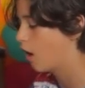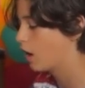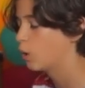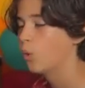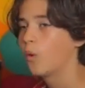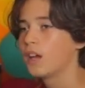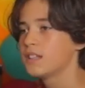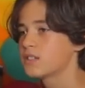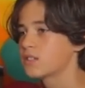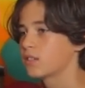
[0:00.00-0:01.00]
I
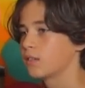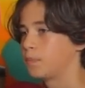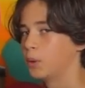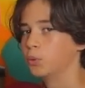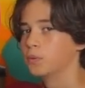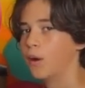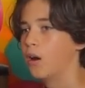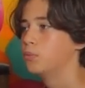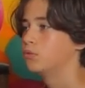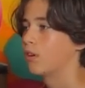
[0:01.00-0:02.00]
always build a
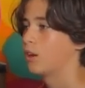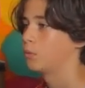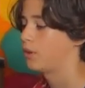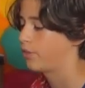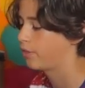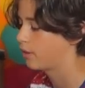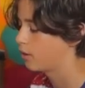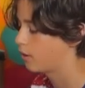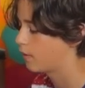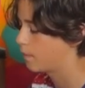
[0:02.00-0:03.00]
marble run with
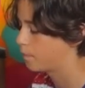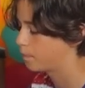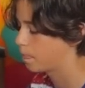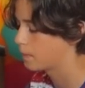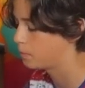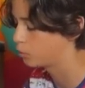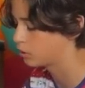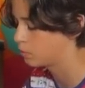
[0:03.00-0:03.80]
the building